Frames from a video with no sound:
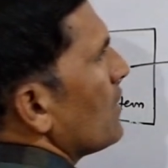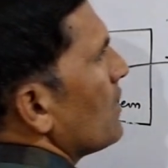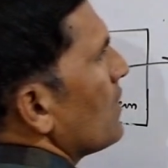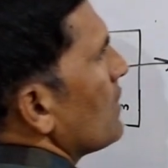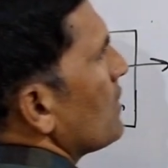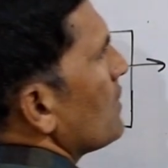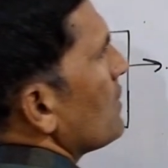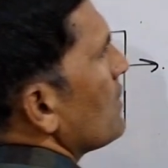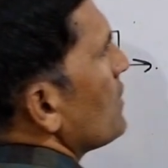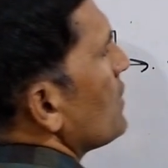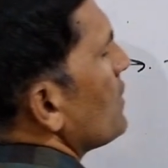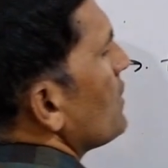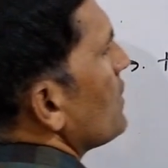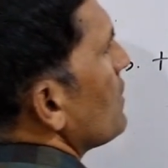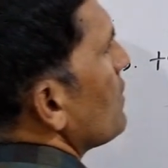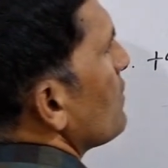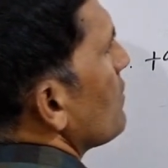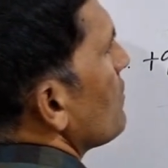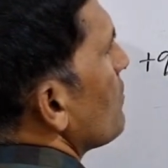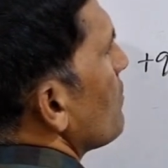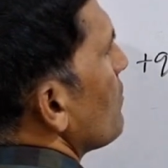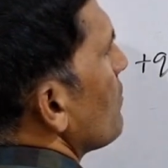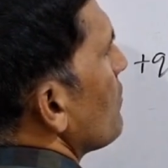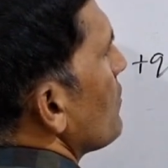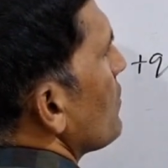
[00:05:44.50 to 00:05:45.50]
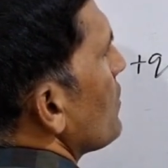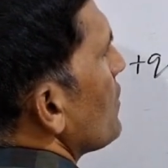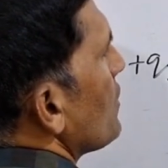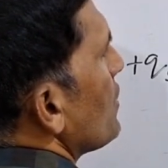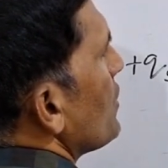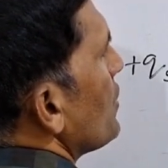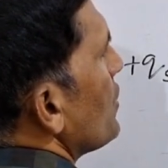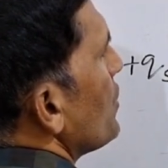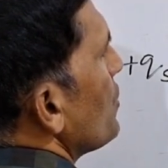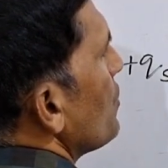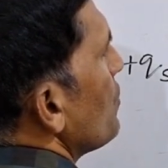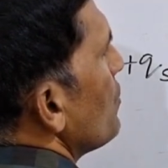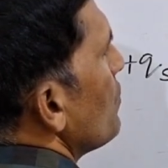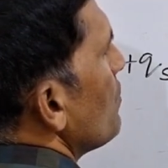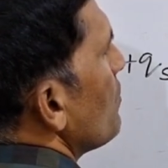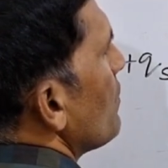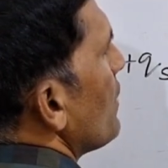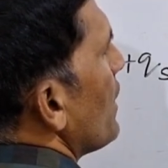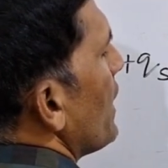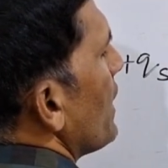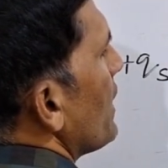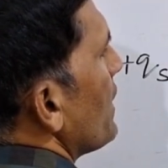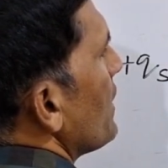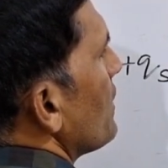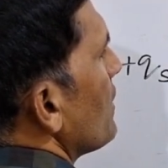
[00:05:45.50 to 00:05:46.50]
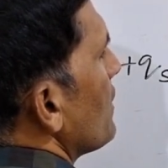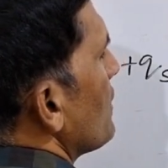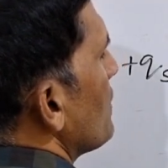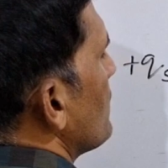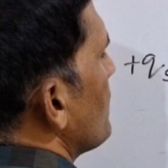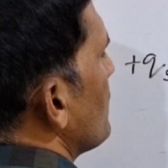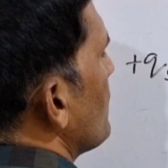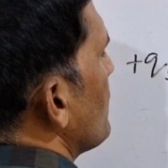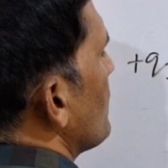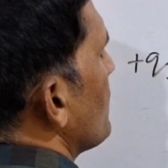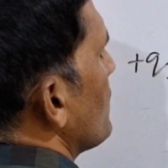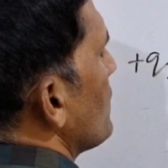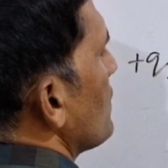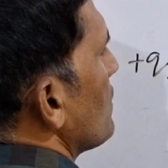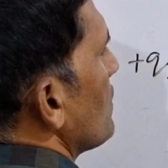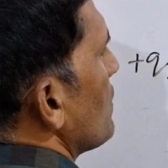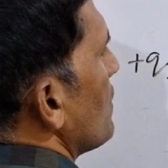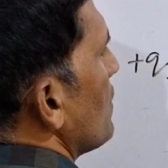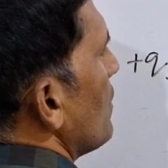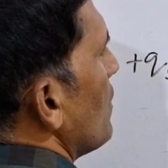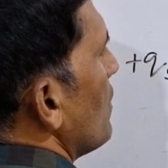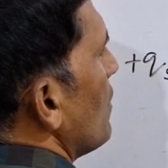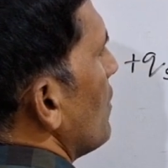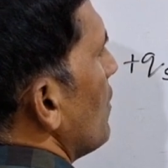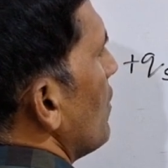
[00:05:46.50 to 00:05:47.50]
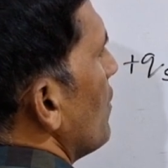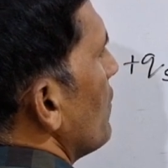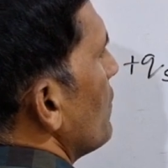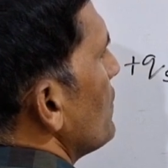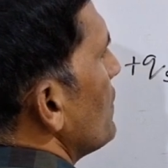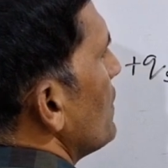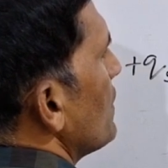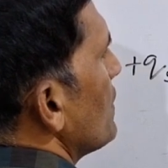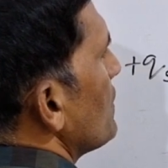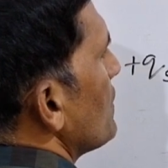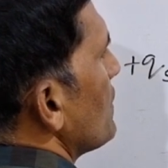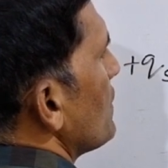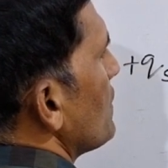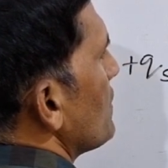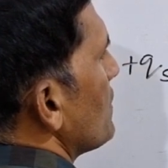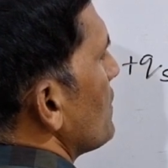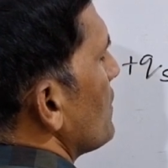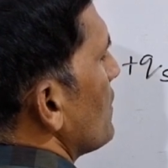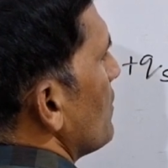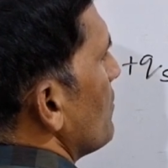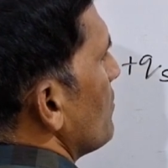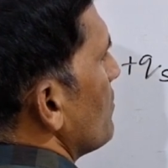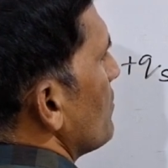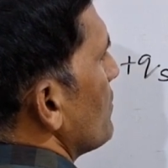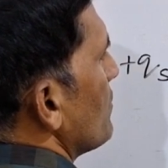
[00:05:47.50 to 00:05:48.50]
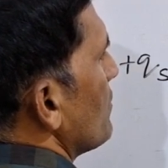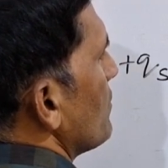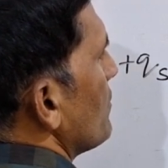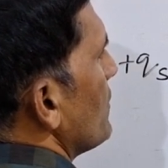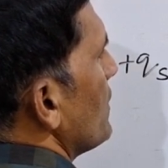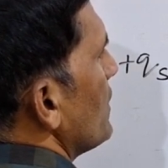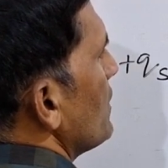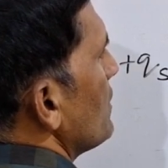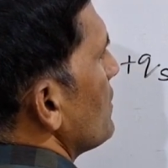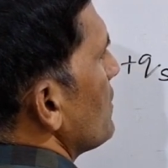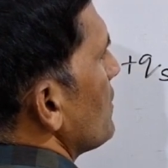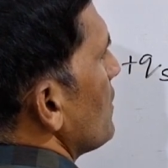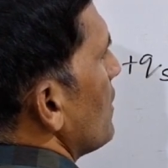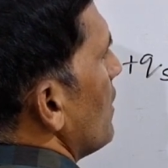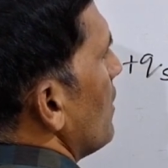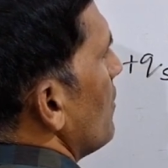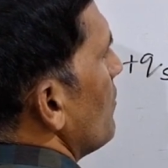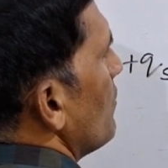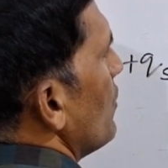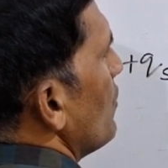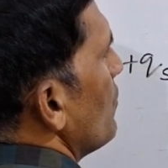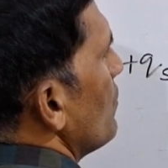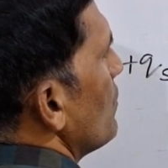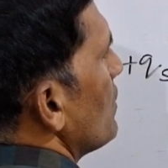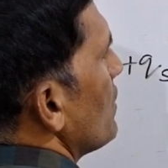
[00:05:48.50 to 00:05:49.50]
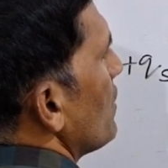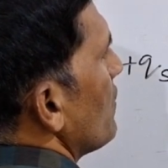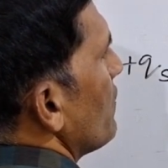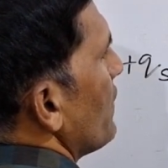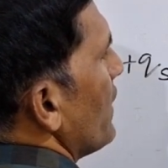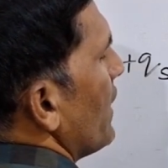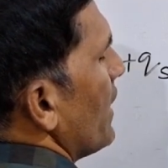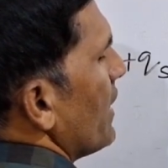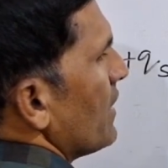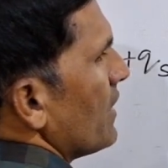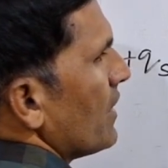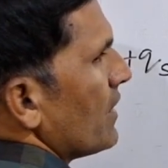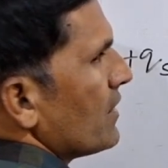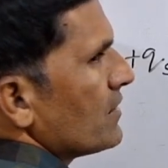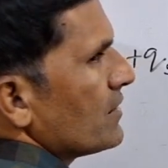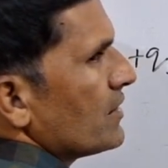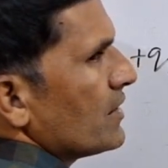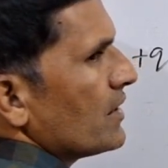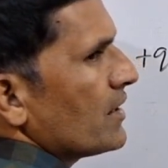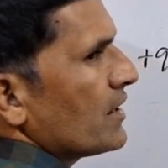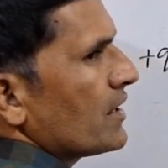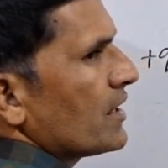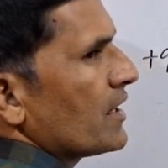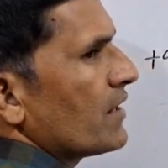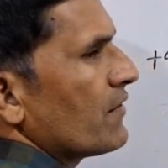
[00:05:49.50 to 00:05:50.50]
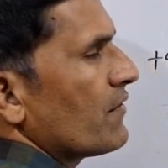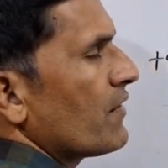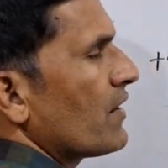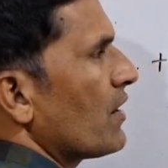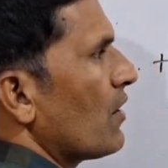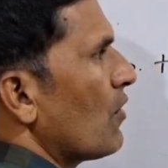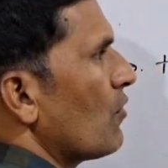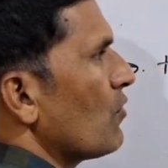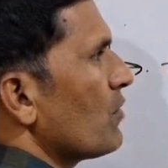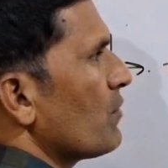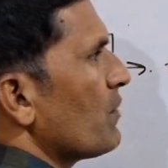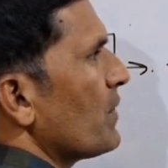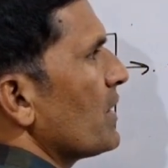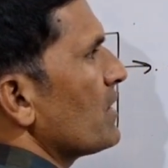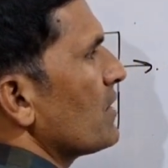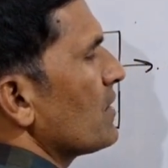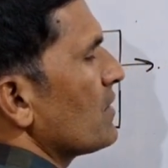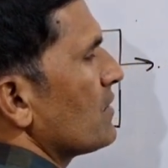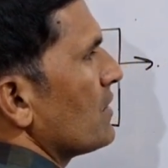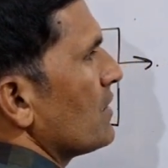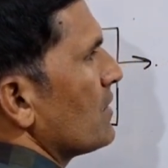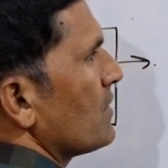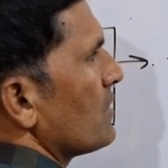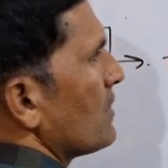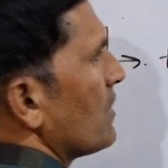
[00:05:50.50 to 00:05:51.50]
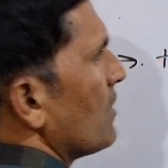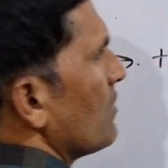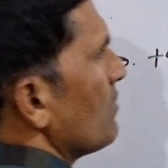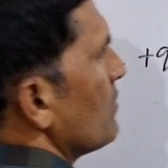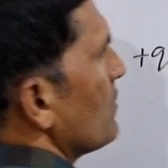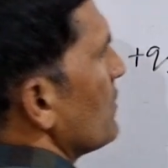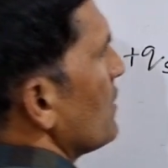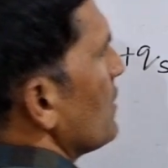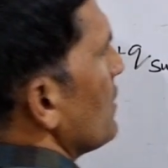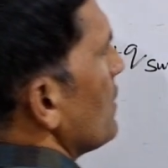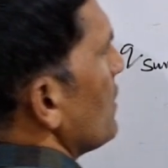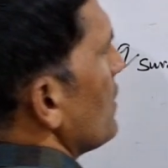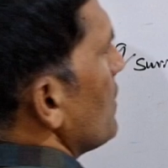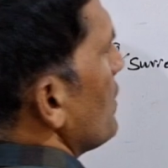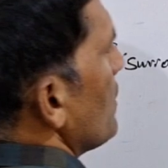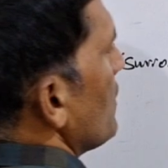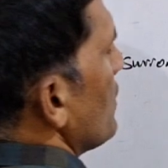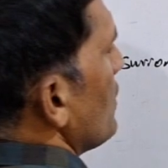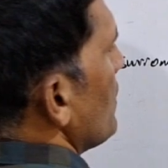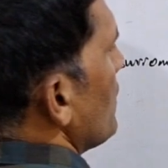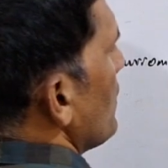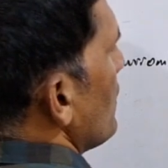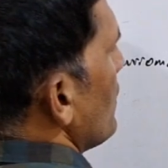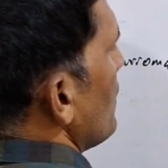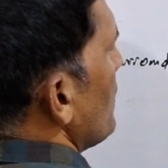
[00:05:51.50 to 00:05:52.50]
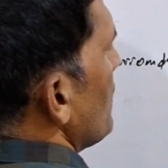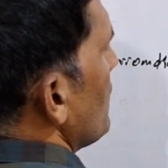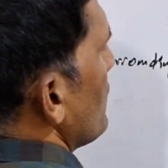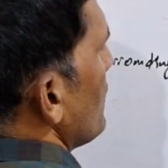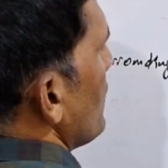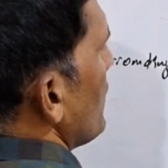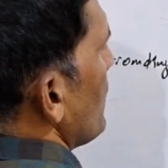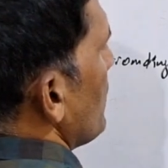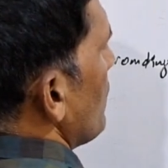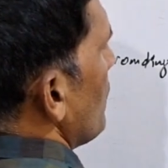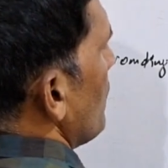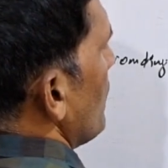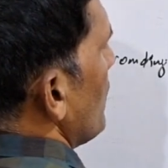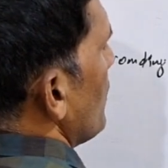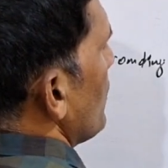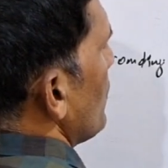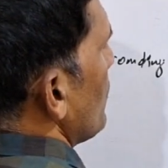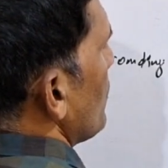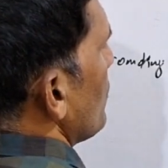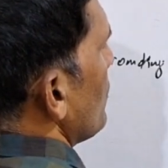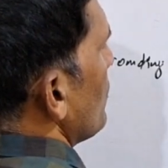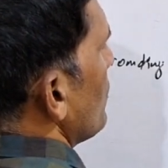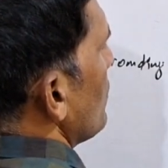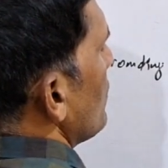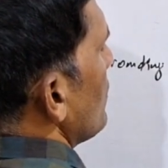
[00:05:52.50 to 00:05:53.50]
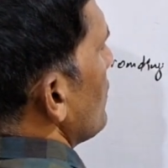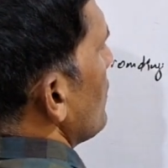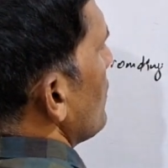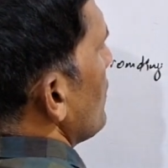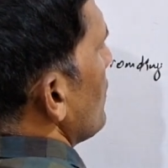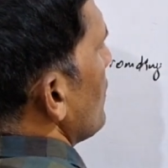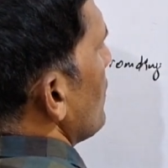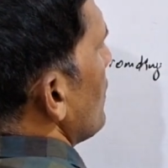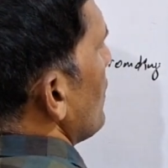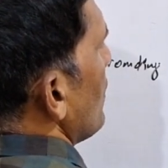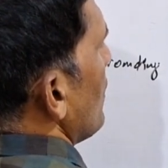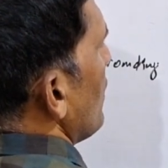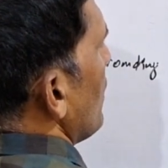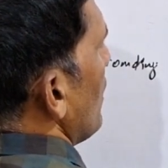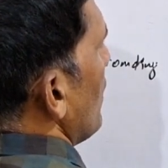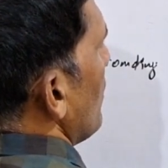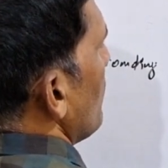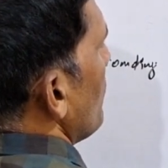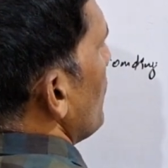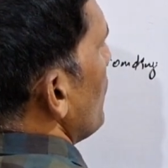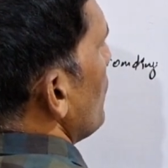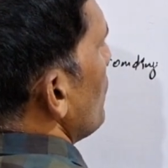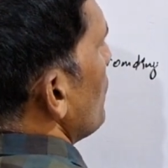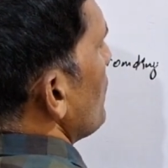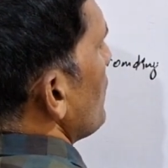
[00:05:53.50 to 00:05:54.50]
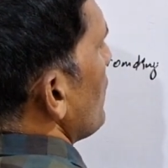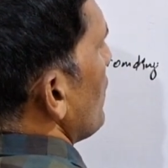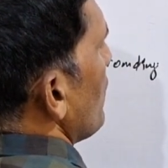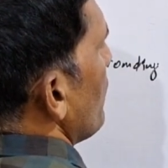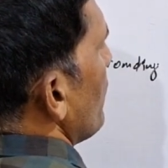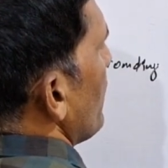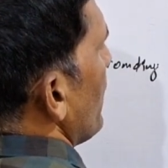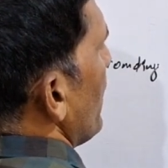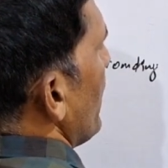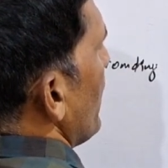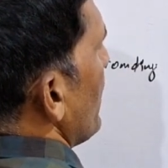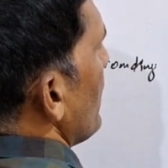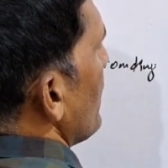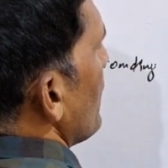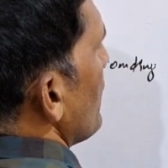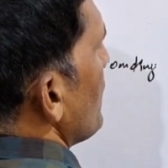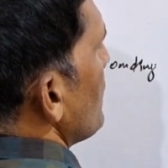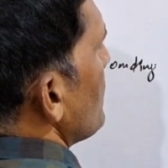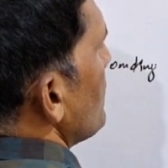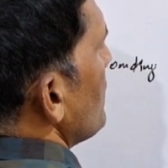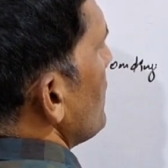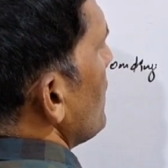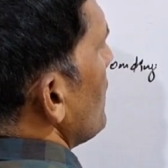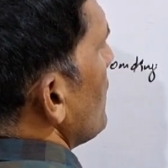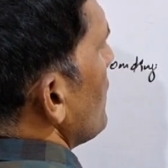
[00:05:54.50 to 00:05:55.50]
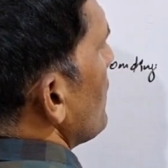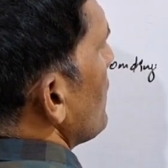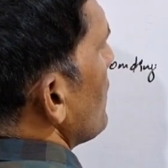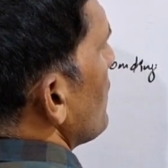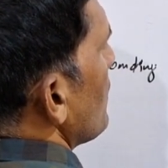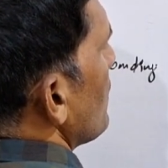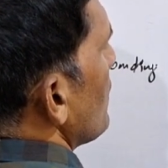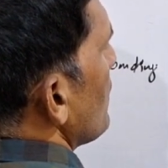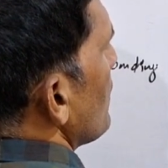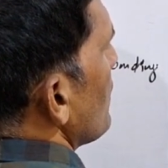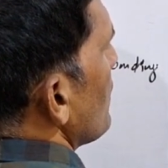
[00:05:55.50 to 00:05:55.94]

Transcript: the Q minus of the system means amount of energy given out by the system is equal to amount of energy